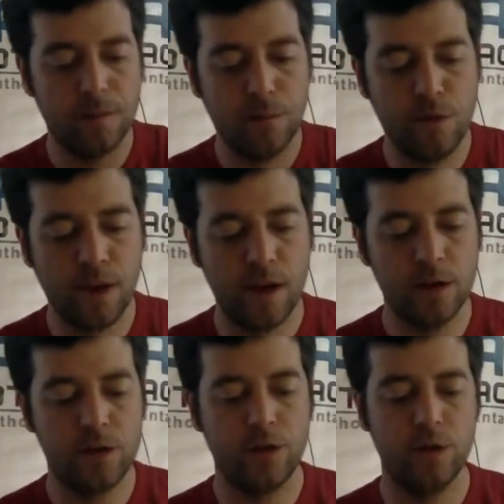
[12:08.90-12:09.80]
Moving
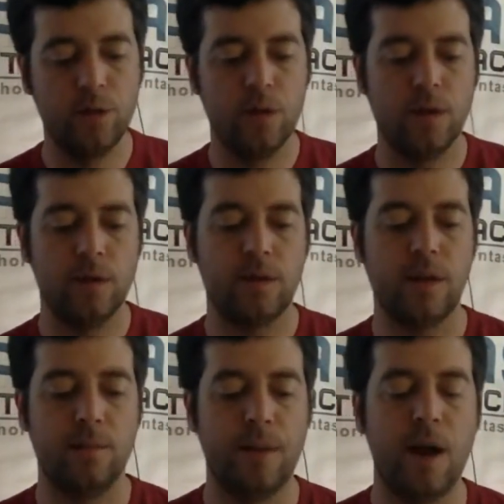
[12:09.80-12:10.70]
on to
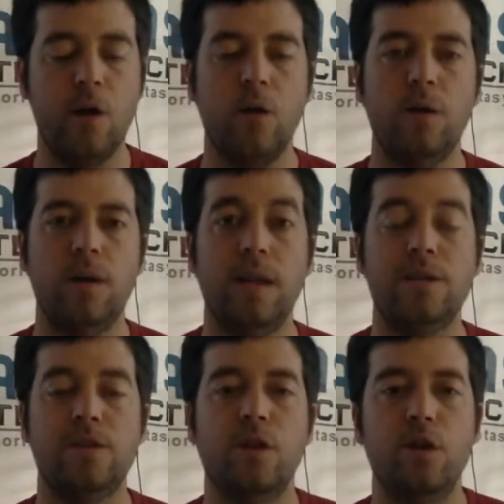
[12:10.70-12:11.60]
King Power,
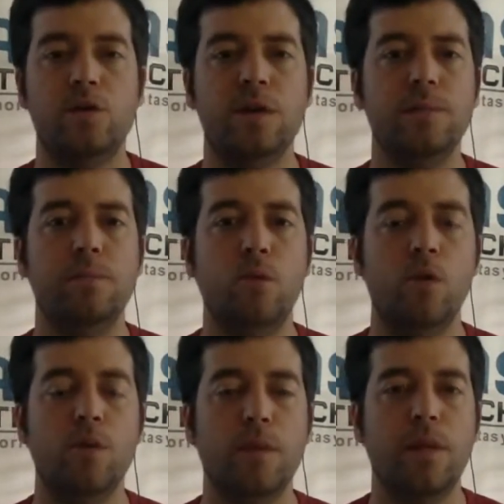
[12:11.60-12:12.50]
Leicester hosting
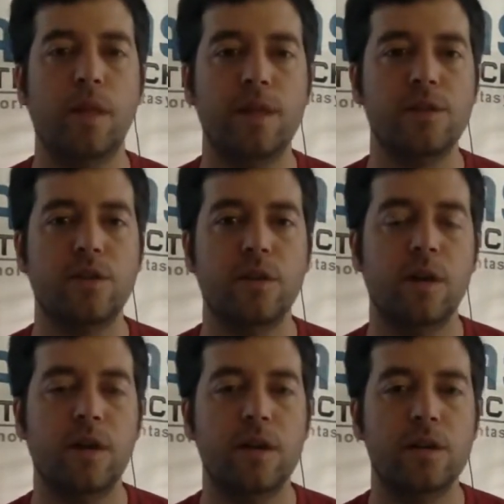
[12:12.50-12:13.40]
Bournemouth.
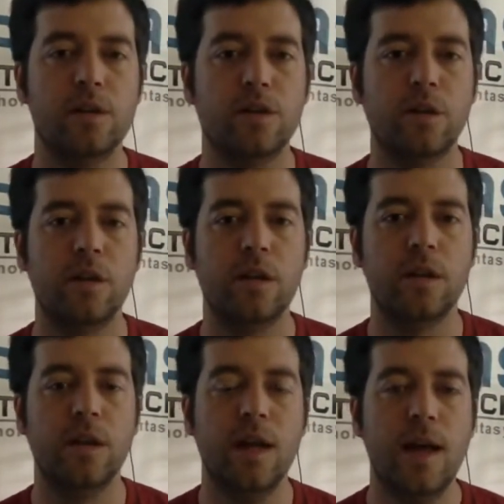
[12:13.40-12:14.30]
Leicester
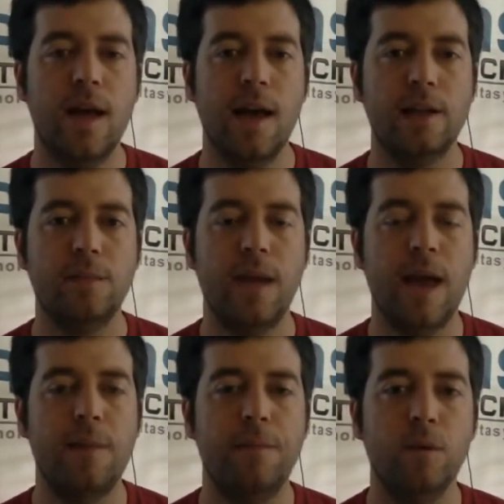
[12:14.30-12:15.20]
certainly has to be
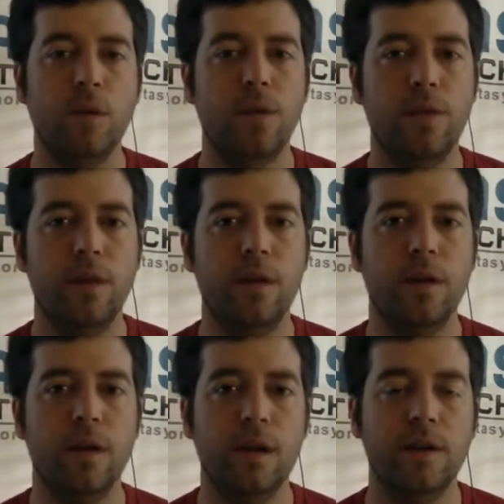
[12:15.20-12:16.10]
happy with
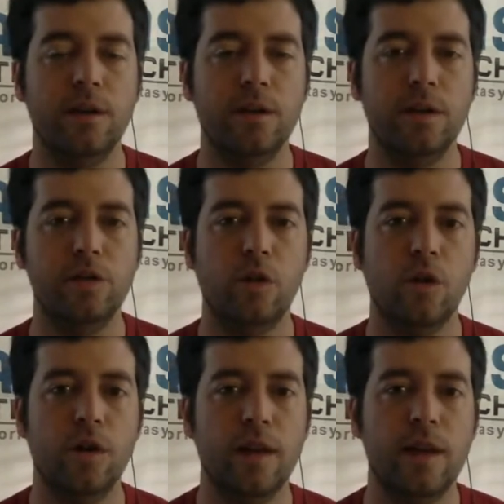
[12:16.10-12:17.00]
a 0-0
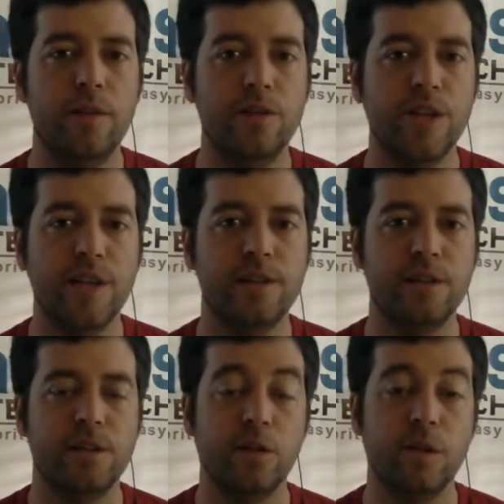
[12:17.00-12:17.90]
draw. They had their
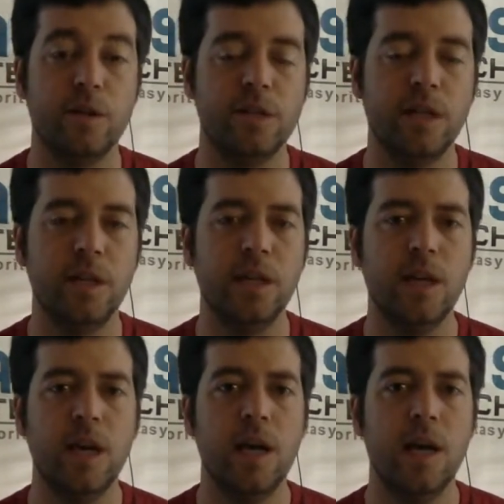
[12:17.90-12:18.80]
chances, so did
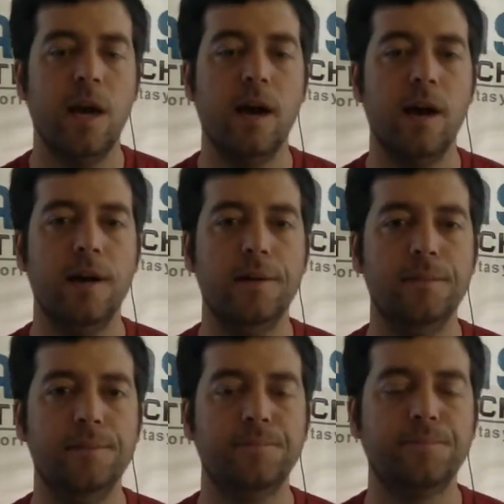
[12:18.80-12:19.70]
City.
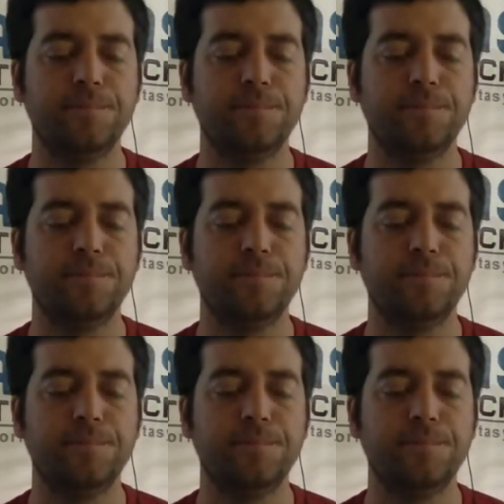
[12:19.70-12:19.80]
But